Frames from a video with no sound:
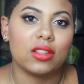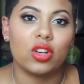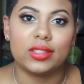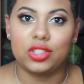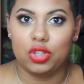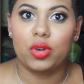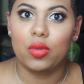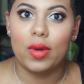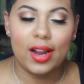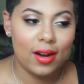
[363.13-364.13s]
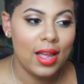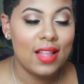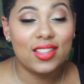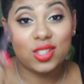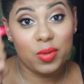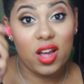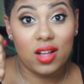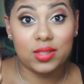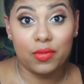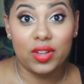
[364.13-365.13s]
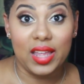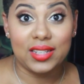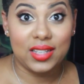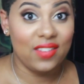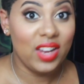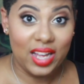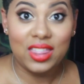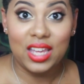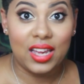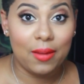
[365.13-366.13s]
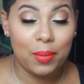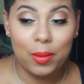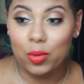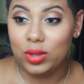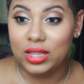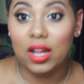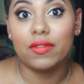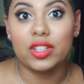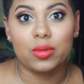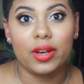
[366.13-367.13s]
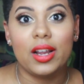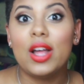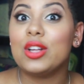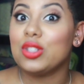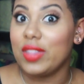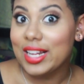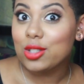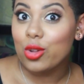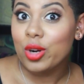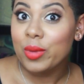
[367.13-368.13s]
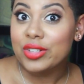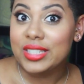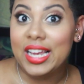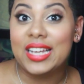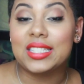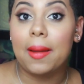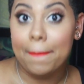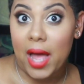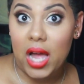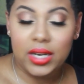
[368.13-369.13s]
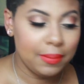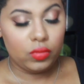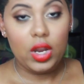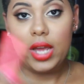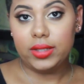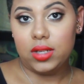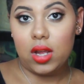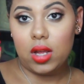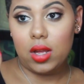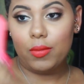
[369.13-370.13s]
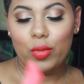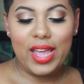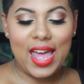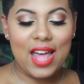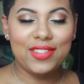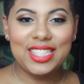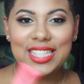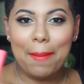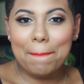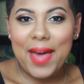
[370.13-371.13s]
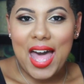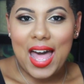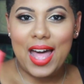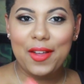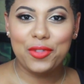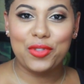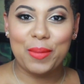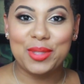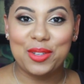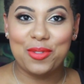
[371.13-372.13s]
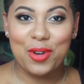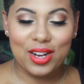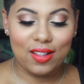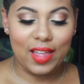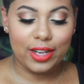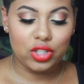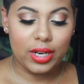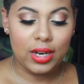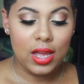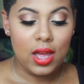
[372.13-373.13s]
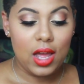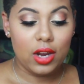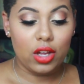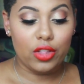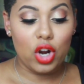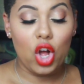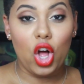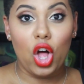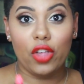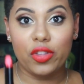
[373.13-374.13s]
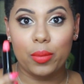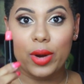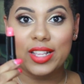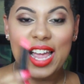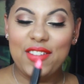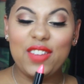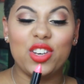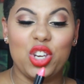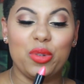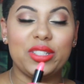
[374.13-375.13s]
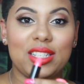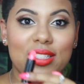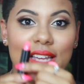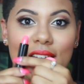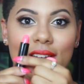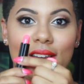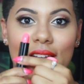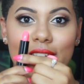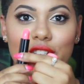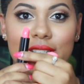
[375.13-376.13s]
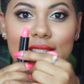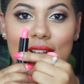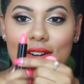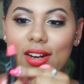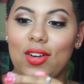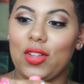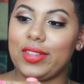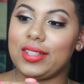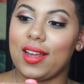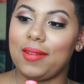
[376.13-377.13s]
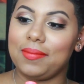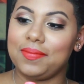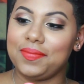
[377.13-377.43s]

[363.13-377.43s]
look that you can wear. This will be awesome for Thanksgiving. I think people will love this one. So that's Laura Mercier's Mod. Next up, we have Samba from Sephora Collection. Another awesome price. I haven't even used this yet. I just stare at it all the time.